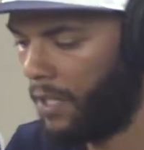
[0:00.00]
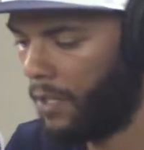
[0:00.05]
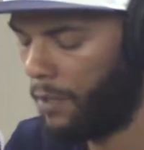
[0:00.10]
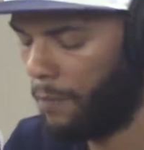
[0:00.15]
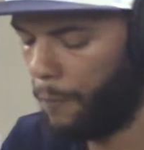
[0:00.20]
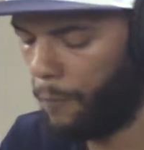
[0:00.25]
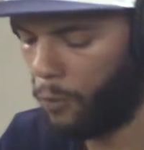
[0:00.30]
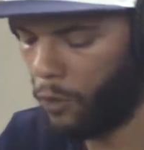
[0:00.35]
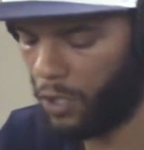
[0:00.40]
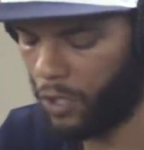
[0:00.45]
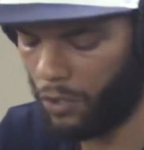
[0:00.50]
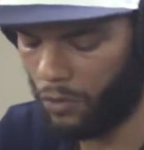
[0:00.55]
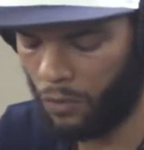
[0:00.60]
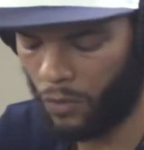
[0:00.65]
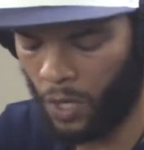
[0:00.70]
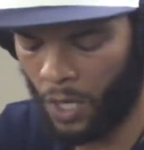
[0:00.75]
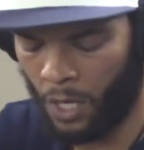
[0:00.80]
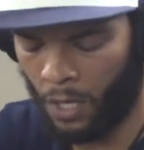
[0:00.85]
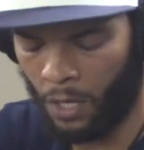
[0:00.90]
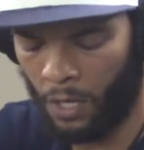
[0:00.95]
it for you.
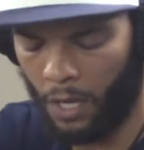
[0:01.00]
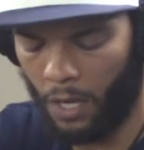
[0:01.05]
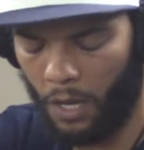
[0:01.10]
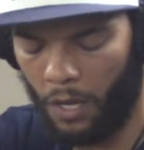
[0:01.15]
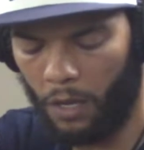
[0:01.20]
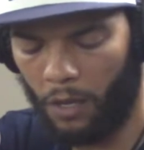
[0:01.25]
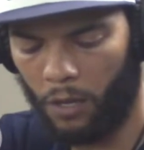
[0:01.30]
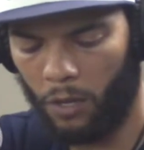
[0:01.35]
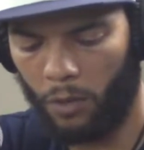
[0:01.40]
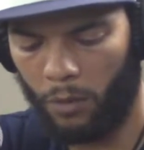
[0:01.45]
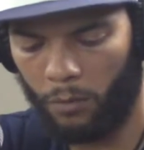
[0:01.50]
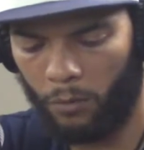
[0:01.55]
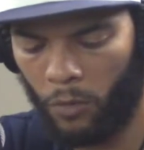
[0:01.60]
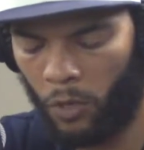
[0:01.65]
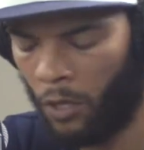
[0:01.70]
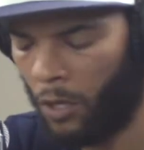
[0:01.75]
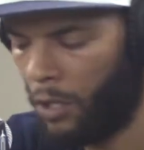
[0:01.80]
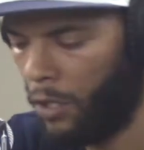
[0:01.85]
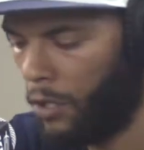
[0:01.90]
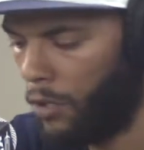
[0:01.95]
So
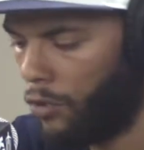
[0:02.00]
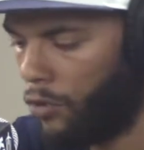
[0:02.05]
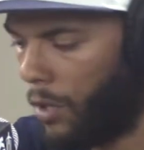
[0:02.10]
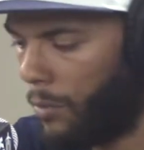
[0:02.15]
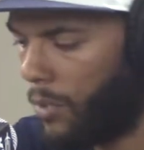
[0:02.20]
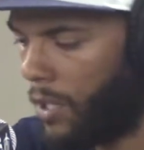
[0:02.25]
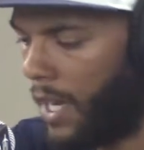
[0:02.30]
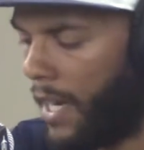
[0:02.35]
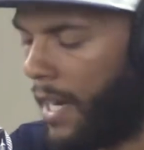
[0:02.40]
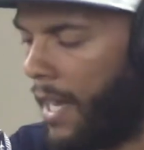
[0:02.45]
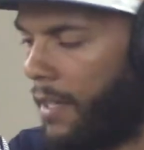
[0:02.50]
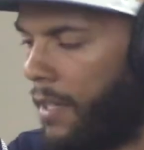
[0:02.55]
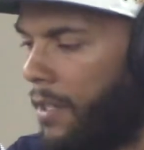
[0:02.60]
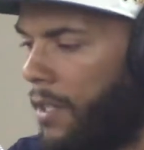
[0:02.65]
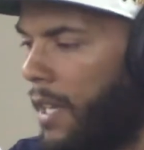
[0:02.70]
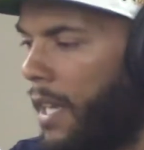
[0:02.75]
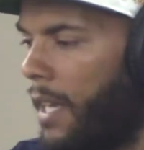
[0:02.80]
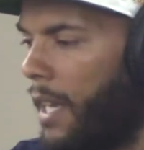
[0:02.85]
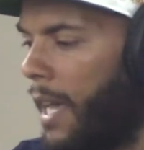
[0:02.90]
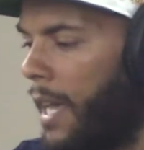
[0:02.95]
I'm saying that to
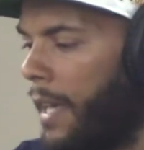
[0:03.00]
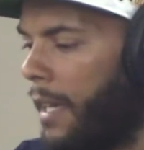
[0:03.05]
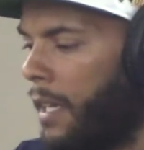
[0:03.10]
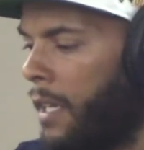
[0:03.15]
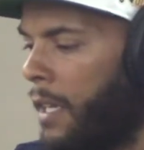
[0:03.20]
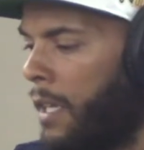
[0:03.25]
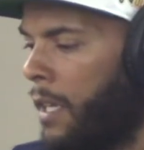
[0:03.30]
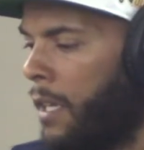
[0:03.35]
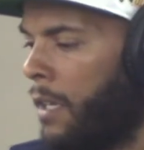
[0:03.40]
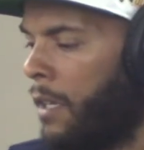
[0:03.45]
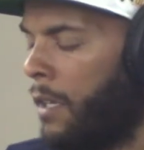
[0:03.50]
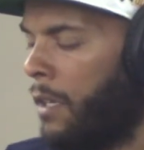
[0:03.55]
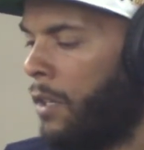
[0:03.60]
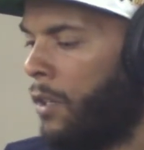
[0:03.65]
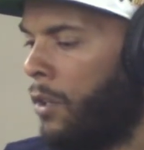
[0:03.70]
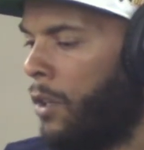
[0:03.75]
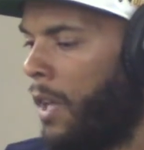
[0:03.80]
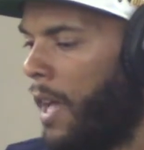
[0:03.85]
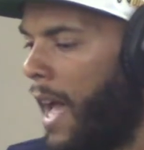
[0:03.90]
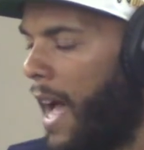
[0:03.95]
say, like,
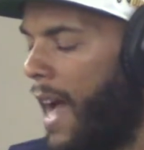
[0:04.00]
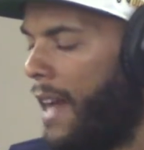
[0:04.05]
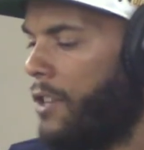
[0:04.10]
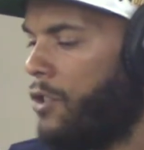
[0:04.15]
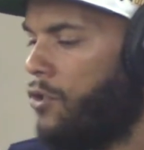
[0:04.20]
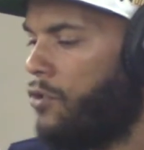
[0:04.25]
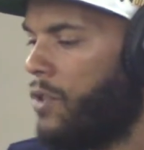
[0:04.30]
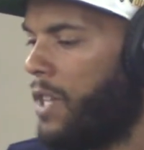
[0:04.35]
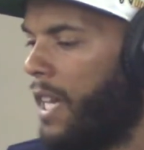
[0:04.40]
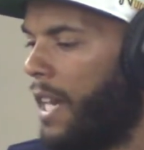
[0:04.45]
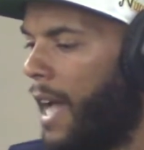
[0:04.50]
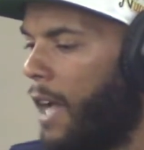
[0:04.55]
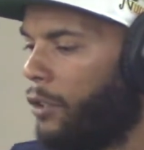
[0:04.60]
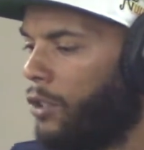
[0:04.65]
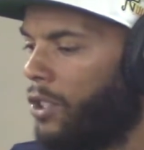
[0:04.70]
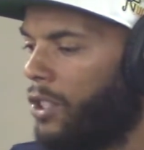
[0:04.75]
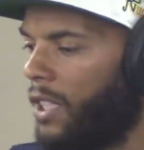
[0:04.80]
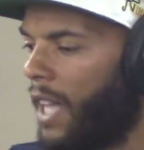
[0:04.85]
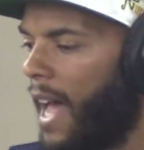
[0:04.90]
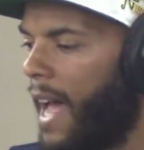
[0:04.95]
how do you get
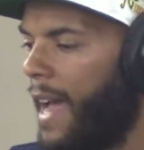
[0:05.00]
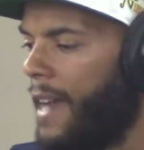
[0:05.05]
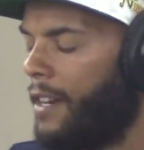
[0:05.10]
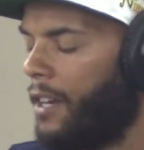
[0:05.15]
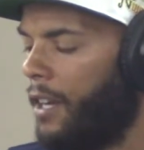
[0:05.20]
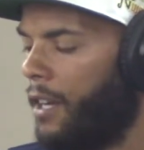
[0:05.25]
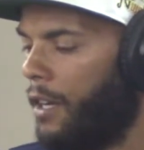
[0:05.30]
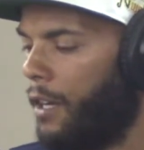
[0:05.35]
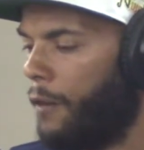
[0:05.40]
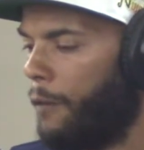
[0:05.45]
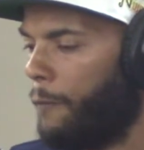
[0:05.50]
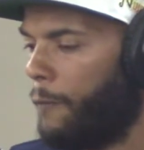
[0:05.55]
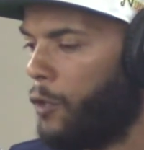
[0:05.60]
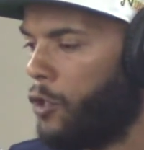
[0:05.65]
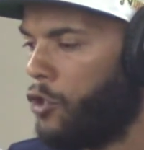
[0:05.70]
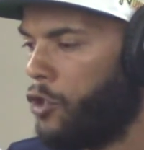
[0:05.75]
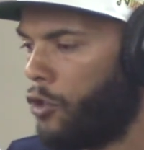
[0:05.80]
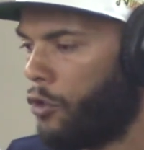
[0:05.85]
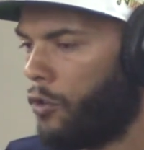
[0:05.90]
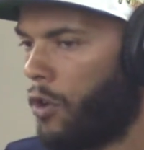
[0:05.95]
outside of
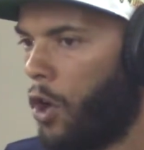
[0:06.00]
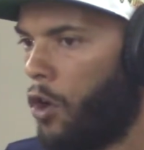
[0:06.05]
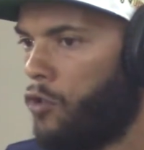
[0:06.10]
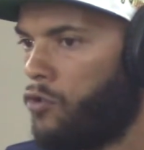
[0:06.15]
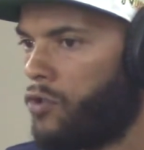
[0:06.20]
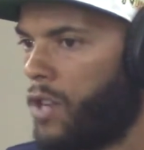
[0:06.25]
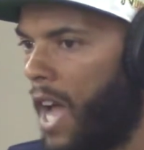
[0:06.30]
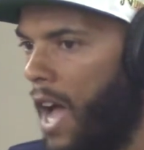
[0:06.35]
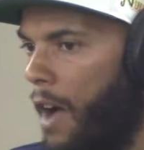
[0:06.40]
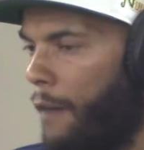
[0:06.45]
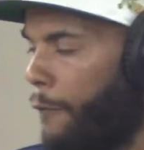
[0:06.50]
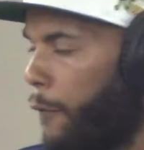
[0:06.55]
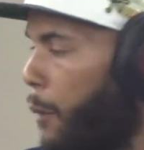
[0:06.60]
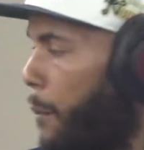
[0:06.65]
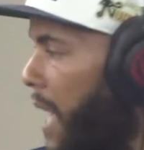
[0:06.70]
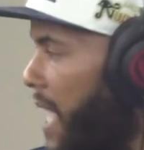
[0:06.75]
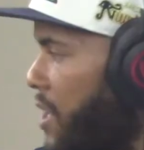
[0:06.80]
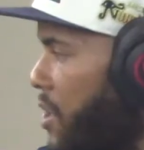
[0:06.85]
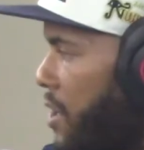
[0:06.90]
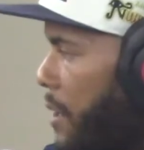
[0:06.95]
your own
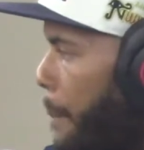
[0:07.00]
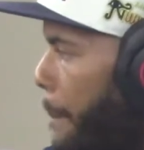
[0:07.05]
confirmation